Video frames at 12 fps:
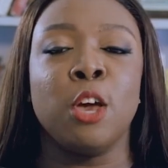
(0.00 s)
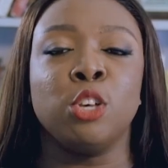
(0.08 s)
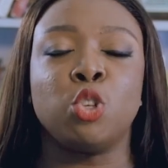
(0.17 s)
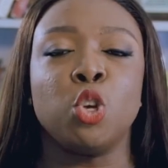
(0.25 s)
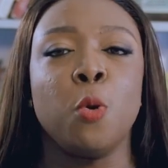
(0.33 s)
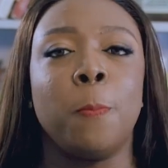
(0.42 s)

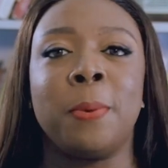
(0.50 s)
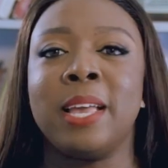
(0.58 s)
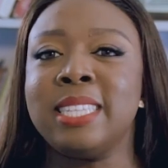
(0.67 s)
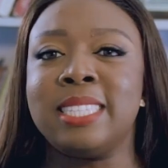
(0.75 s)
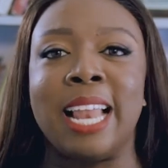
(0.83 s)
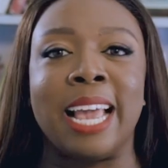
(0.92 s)
So you
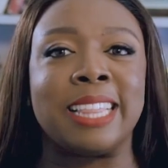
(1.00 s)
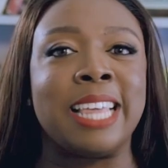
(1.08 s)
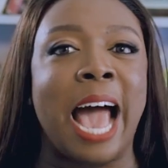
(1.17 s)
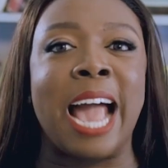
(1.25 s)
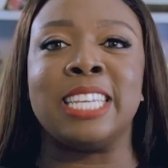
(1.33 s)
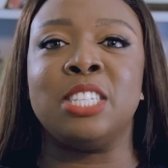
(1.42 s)
paint like the
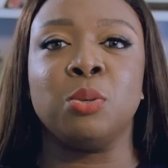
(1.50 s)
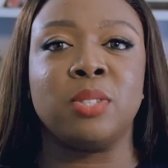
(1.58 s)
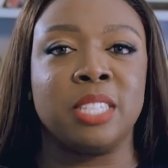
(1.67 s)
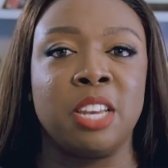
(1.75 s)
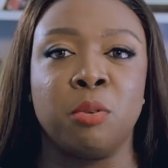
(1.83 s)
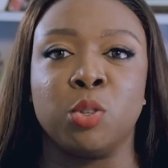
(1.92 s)
ideal
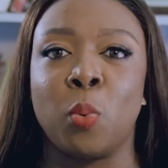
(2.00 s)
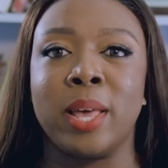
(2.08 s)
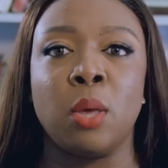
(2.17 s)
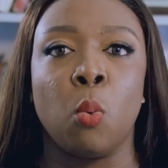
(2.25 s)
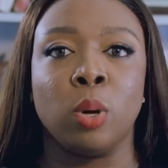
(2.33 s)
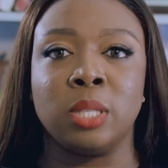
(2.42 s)
scenarios where
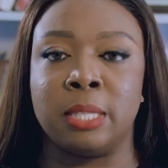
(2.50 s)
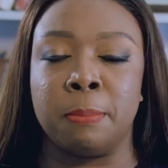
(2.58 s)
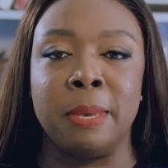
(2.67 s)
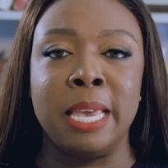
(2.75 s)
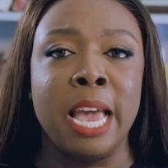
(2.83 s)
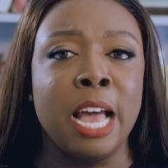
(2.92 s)
they want to
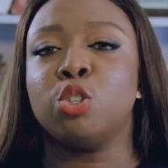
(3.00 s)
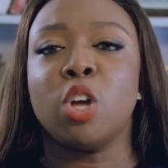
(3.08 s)
be.